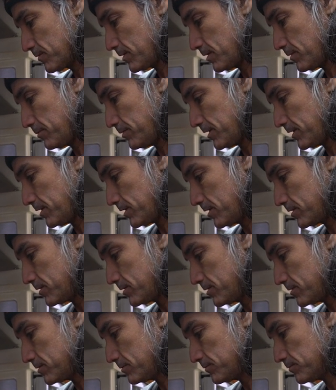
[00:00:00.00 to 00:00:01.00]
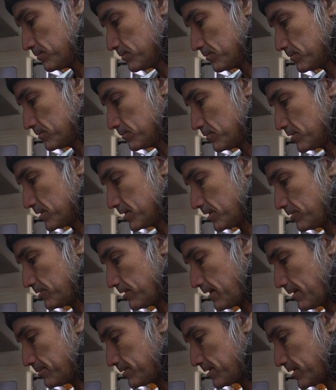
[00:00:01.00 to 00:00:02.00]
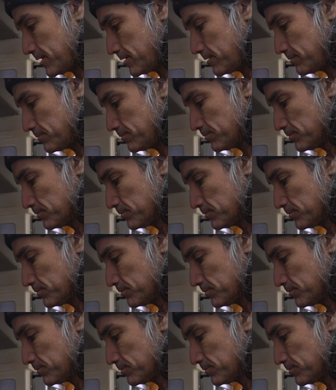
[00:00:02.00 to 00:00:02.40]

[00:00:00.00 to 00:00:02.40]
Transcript: depending on, once again, your appetite.